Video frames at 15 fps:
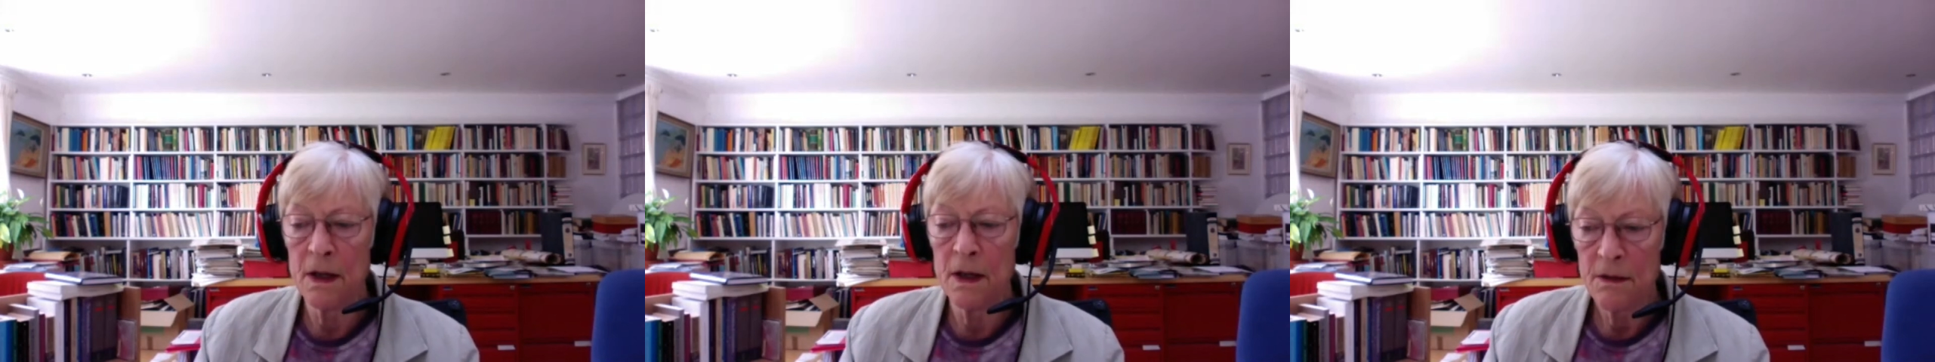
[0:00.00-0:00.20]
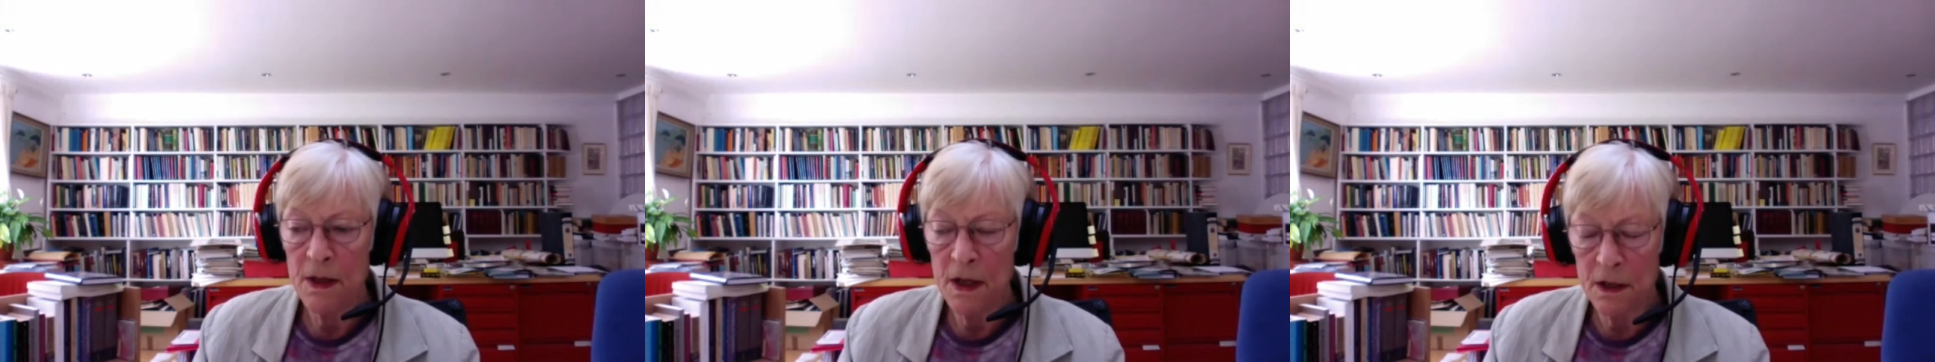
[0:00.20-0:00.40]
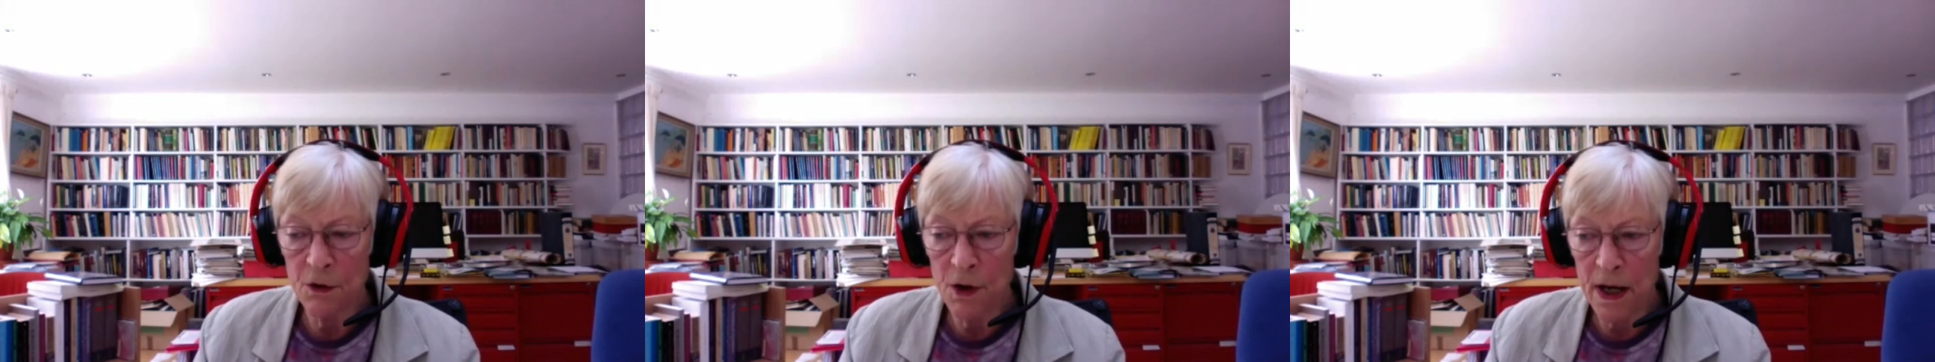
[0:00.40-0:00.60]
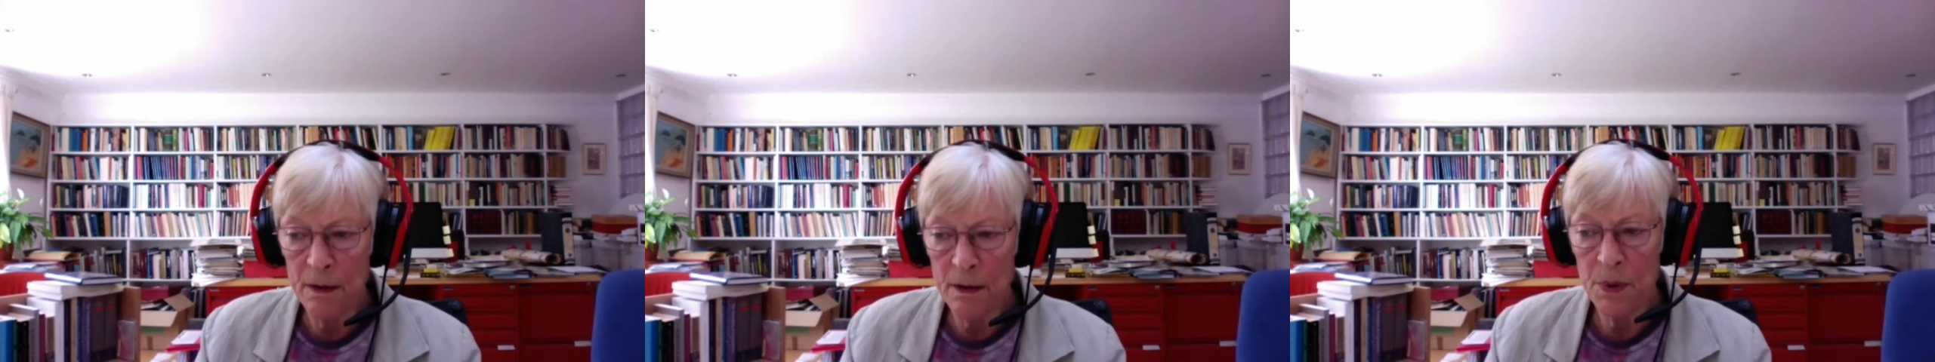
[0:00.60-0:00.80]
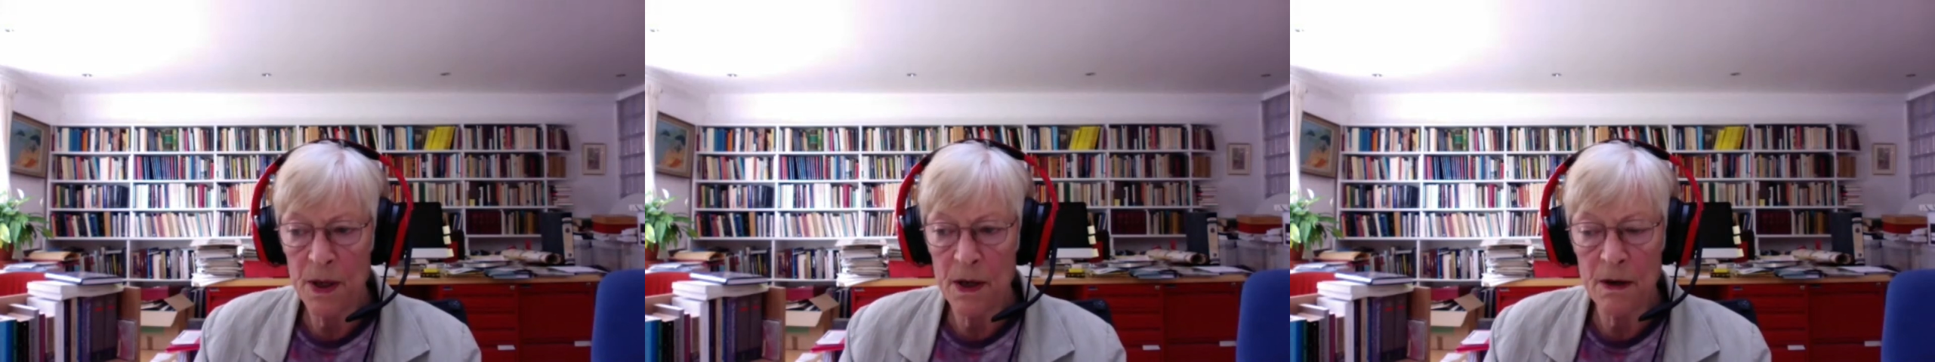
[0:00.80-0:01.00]
their
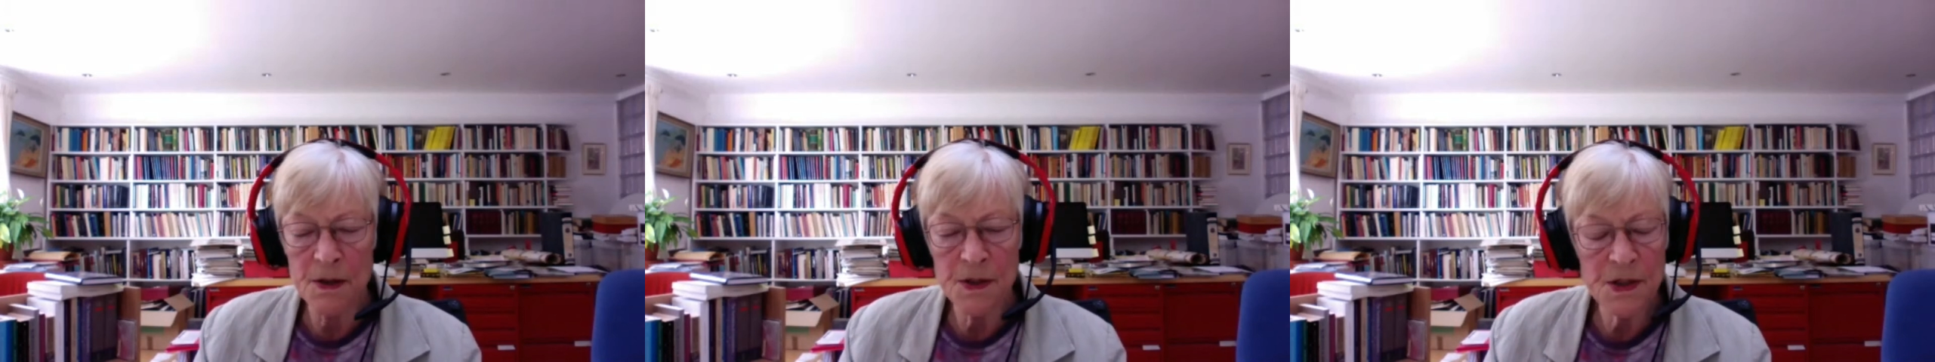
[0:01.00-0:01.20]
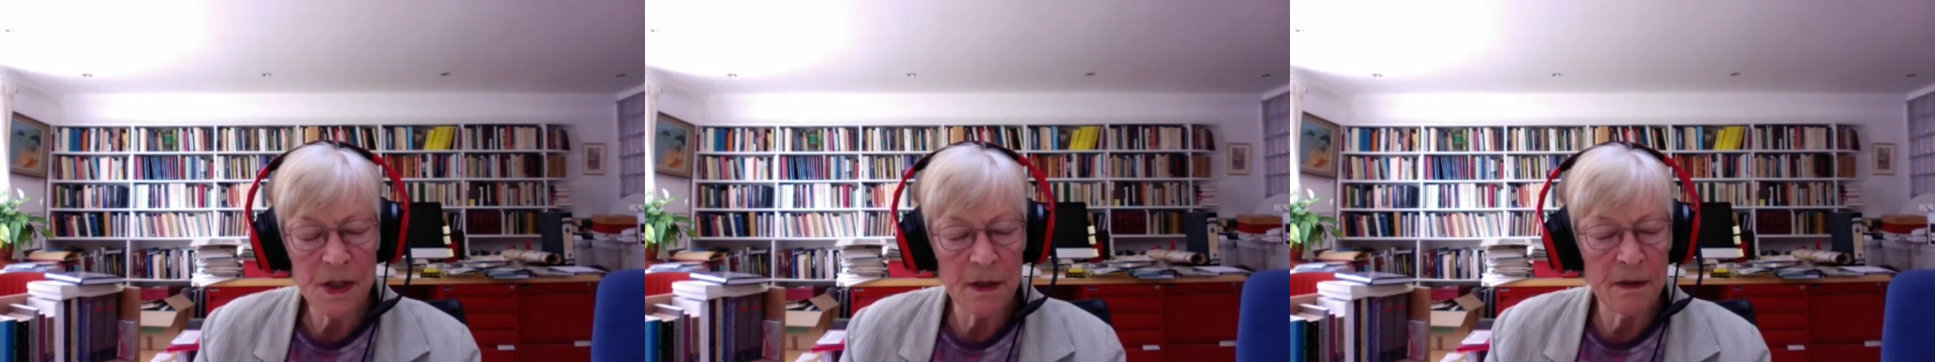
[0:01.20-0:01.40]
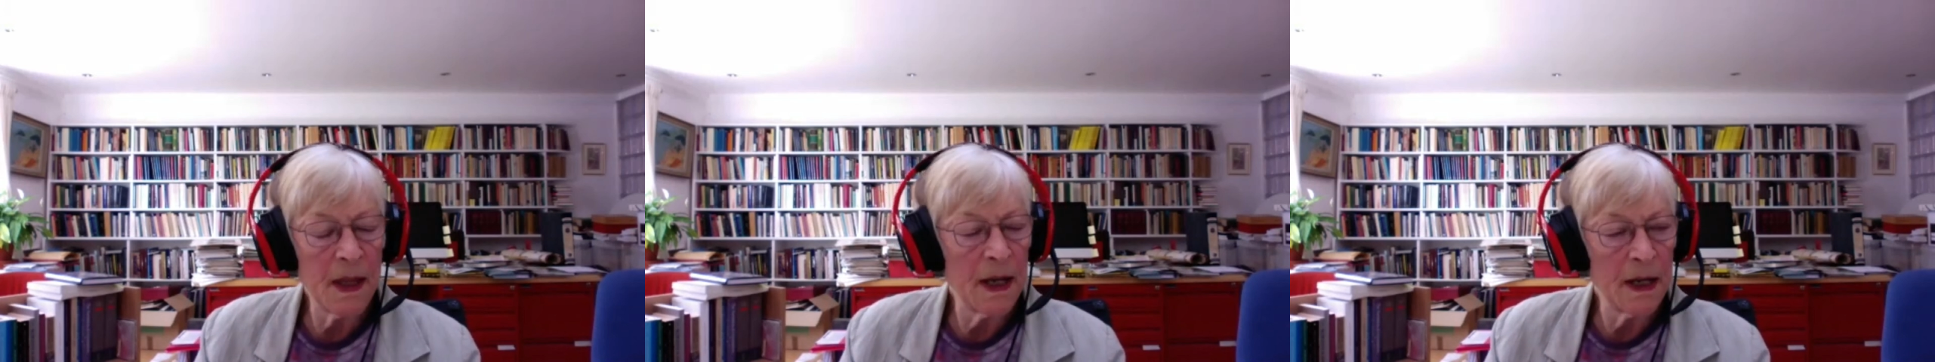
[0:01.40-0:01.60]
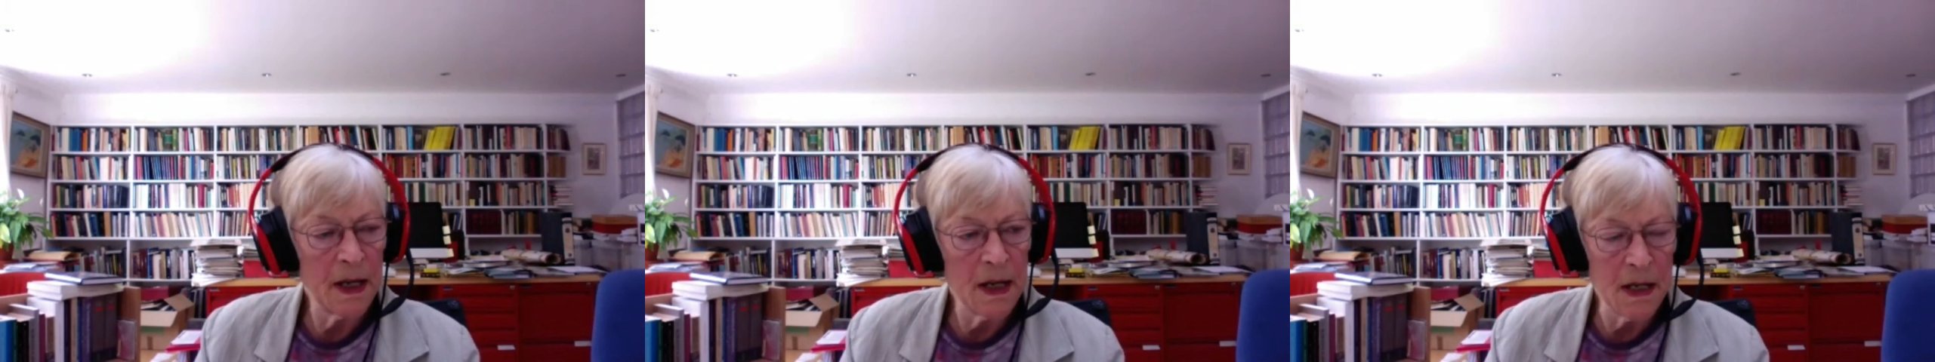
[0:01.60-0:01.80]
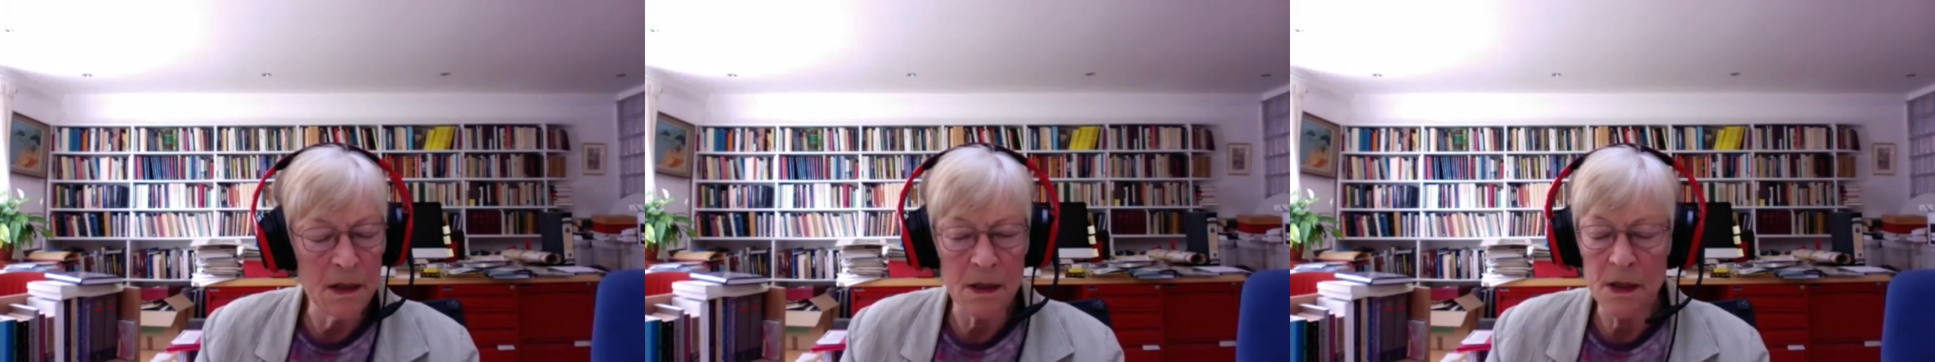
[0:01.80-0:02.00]
grandparents and their
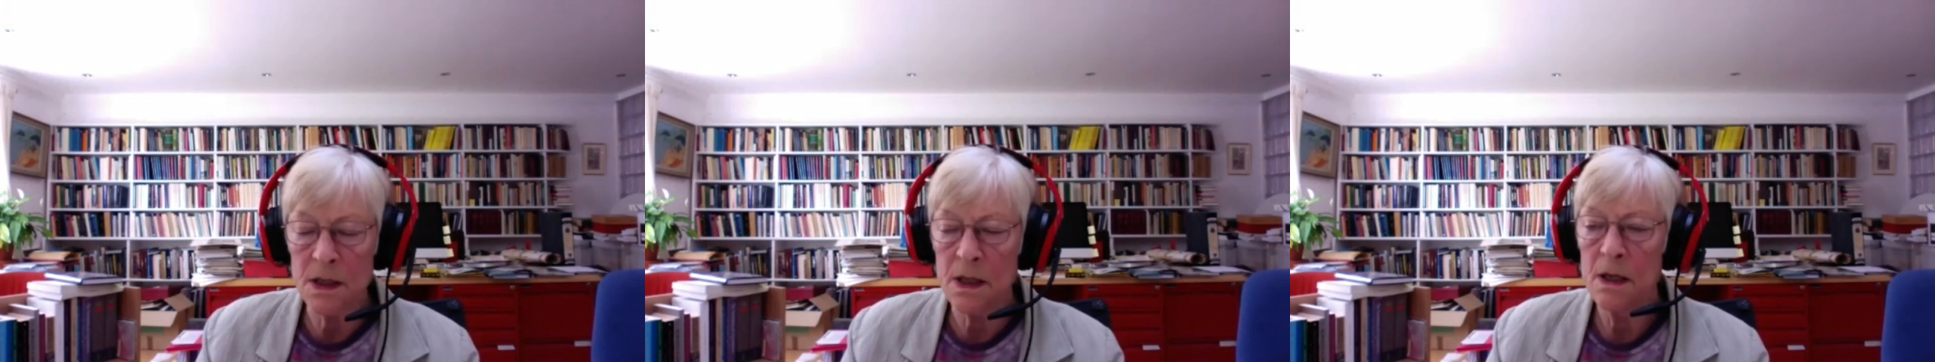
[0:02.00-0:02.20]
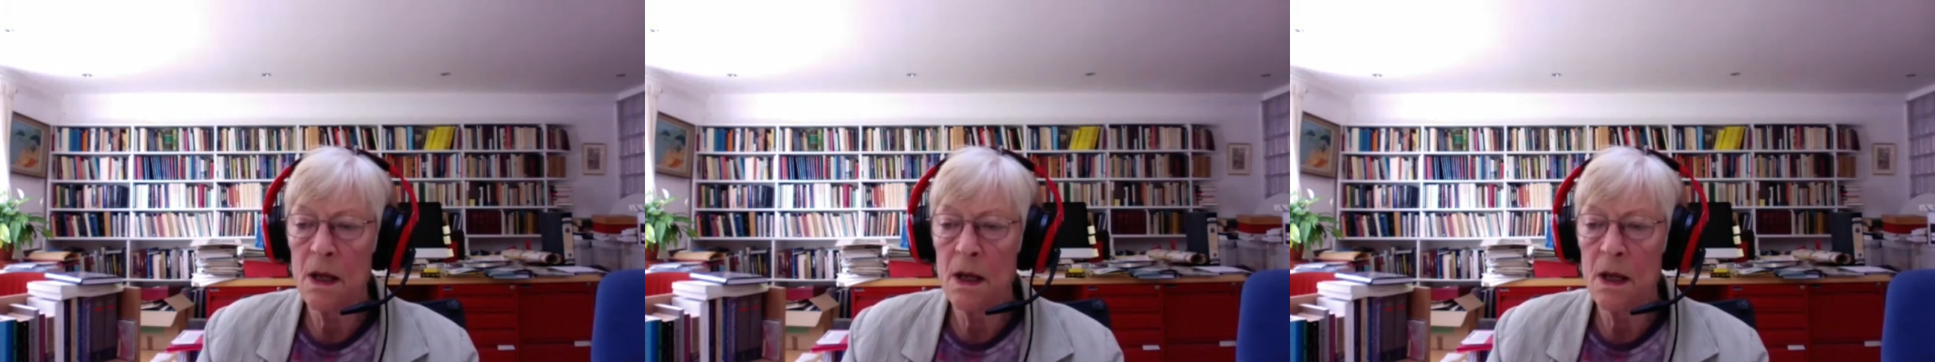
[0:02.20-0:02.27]
leaders,